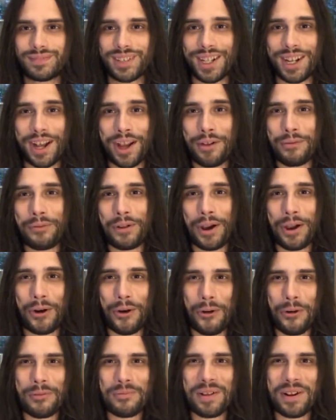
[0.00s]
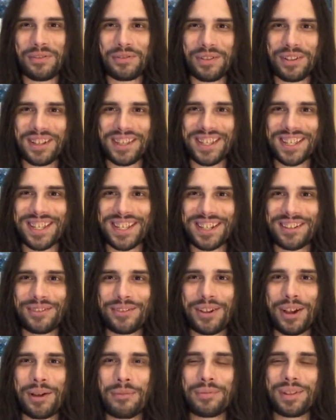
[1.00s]
And I invite all my friends and
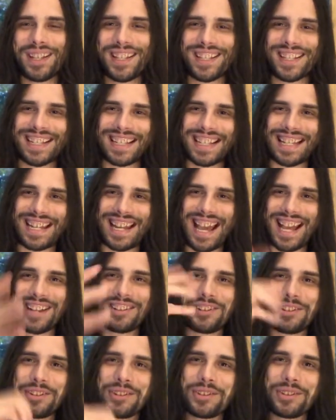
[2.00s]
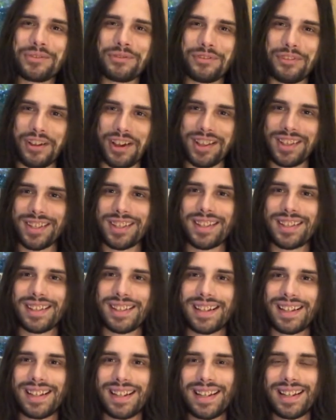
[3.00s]
families and connections and friends
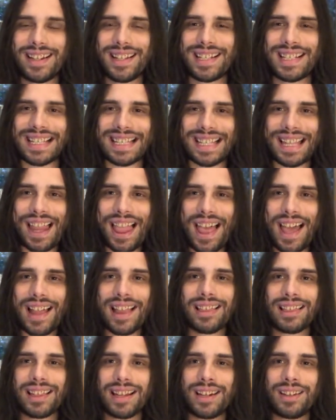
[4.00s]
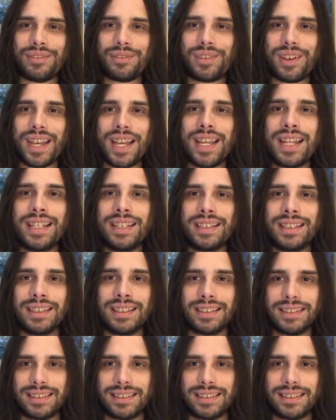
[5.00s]
to let life in,